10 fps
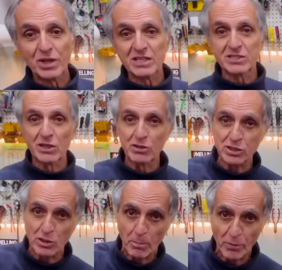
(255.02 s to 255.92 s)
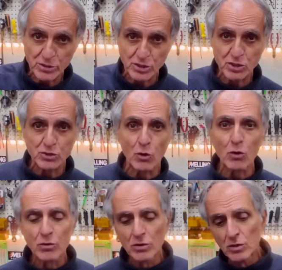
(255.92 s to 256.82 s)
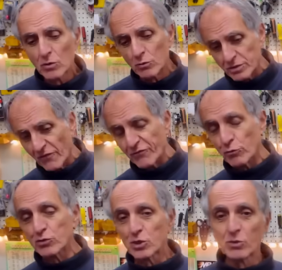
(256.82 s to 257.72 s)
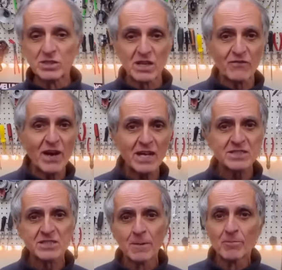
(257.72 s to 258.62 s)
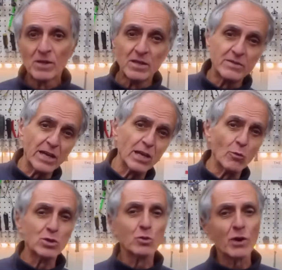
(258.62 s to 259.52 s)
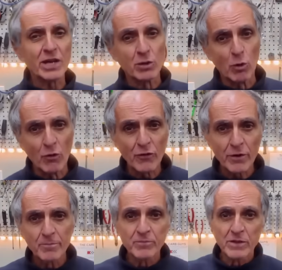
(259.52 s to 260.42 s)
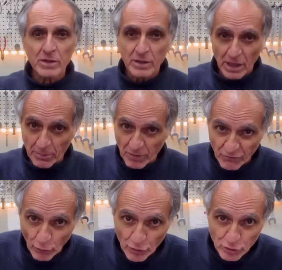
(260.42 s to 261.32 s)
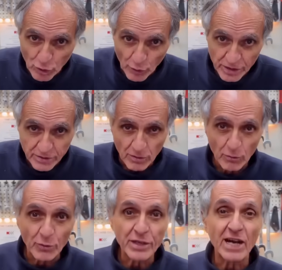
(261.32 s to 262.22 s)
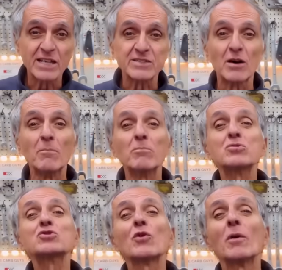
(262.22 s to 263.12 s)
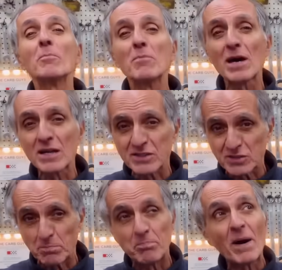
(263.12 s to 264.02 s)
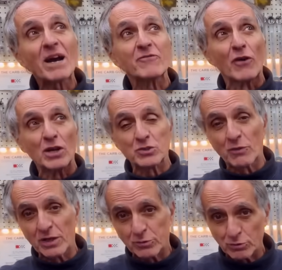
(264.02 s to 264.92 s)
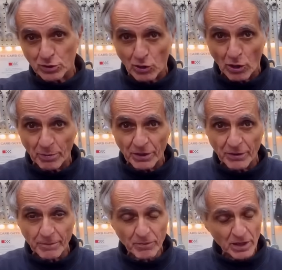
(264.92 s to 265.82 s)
dead set at the compressor stroke with a few degrees advance. Then I went to crank it over, and before you know it, we had some tremendous backfires right through the carburetors.